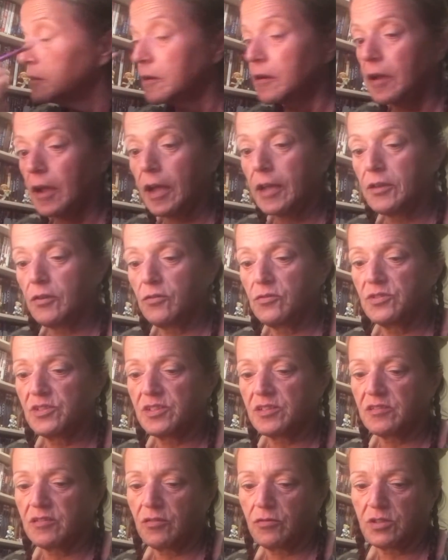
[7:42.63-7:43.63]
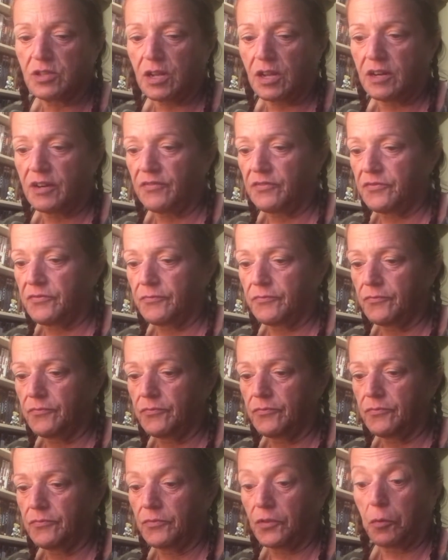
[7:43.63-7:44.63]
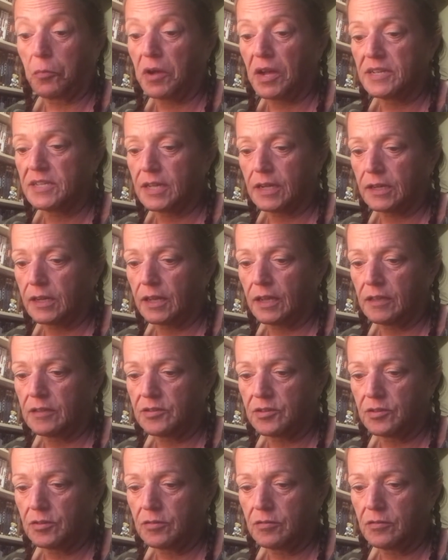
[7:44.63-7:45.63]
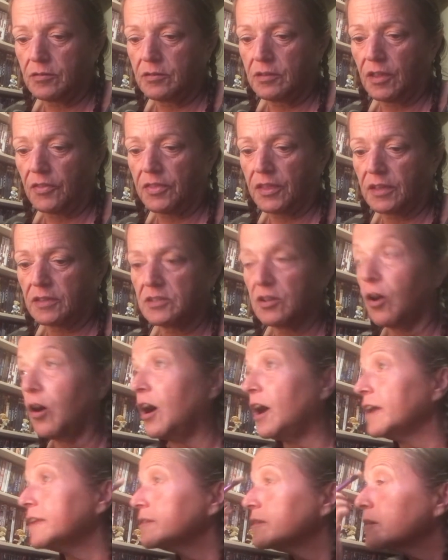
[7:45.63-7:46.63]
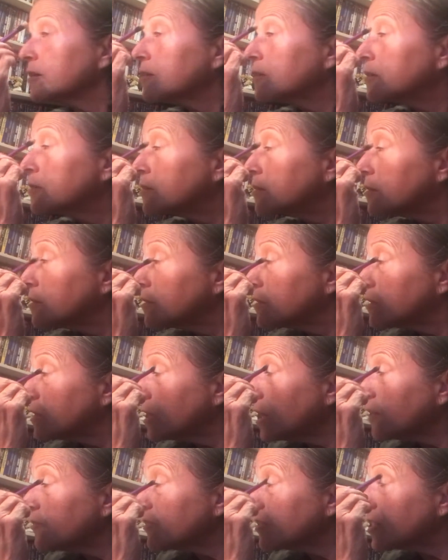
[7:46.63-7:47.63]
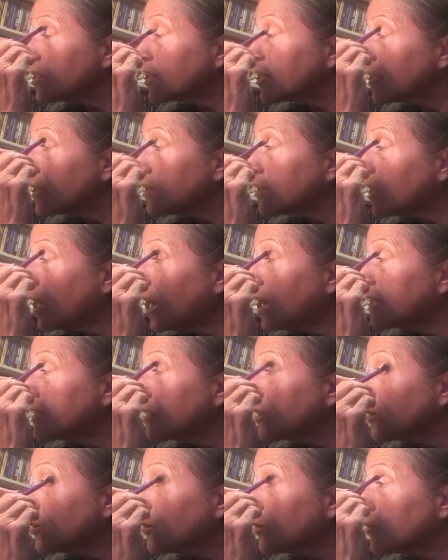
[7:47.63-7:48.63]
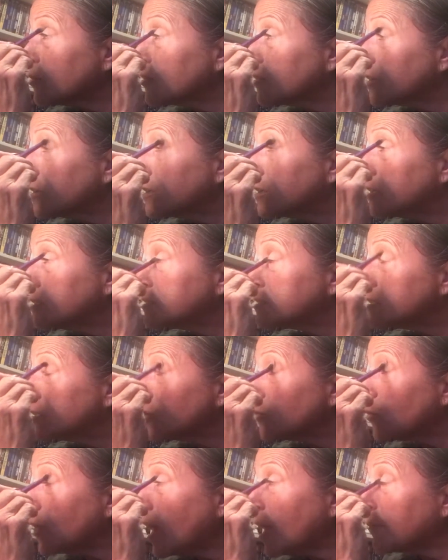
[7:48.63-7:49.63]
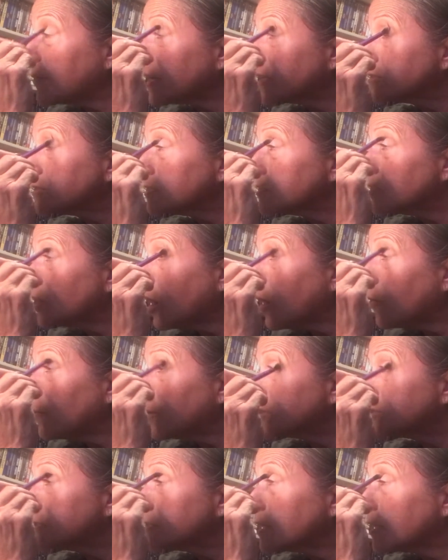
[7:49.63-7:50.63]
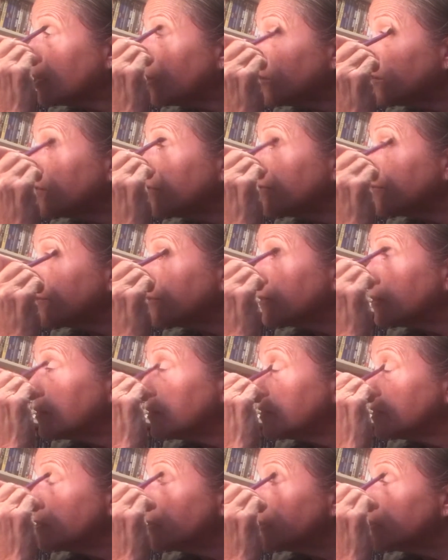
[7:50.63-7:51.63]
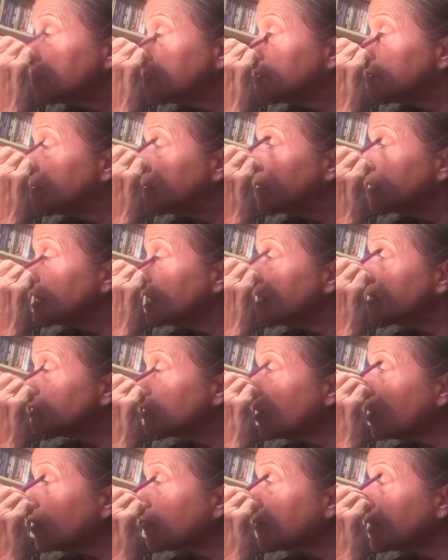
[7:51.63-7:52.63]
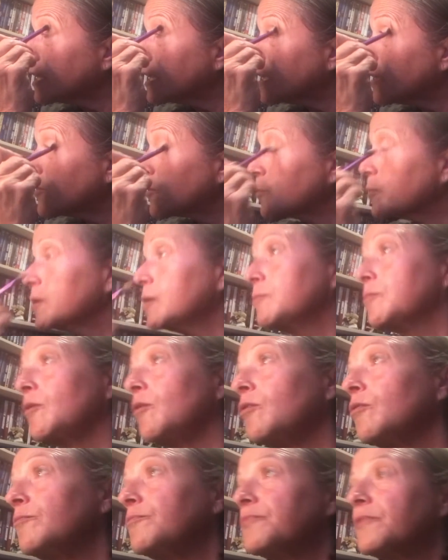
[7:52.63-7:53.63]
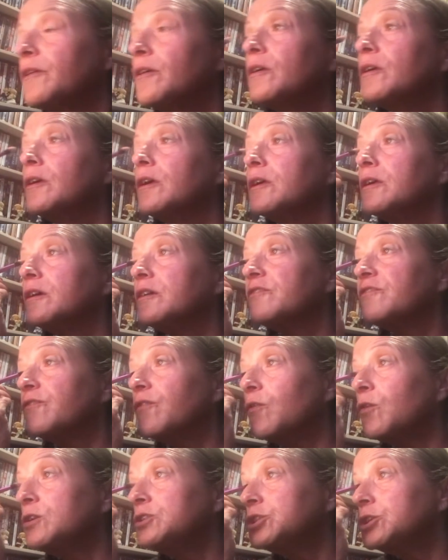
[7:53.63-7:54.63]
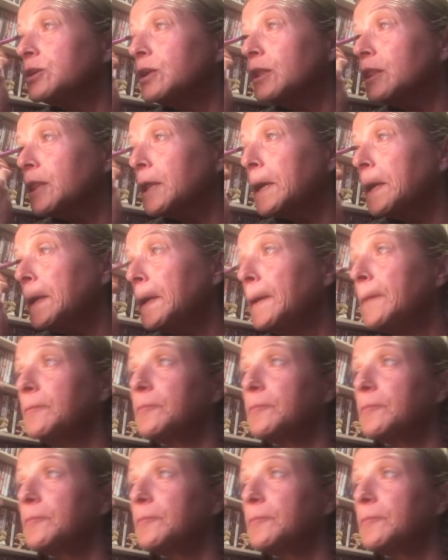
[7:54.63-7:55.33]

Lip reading: I use those kind of, they're my techniques, nothing taught. Everything I learned in ceramics, I taught myself and taught many other people. Unfortunately,